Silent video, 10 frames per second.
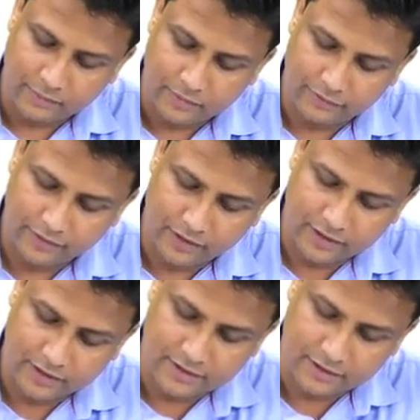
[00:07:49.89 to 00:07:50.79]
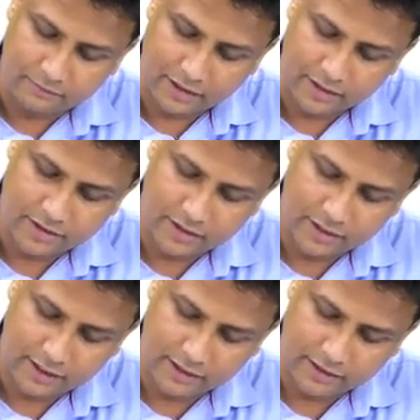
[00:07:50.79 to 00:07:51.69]
above here, this is the margin,
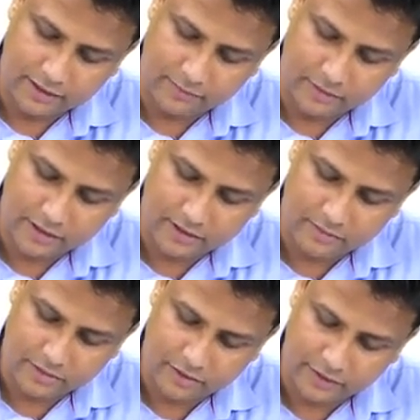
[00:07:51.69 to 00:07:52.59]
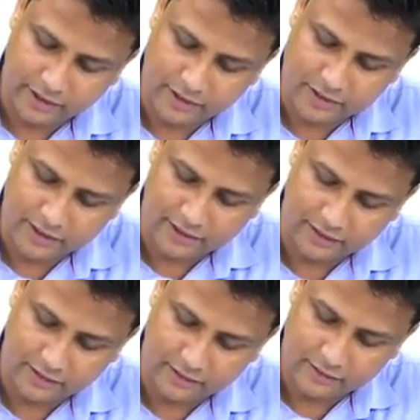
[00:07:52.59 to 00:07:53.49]
and that margin I am just writing as L
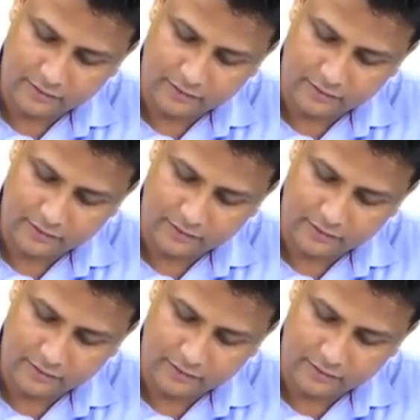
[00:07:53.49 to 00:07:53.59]
there.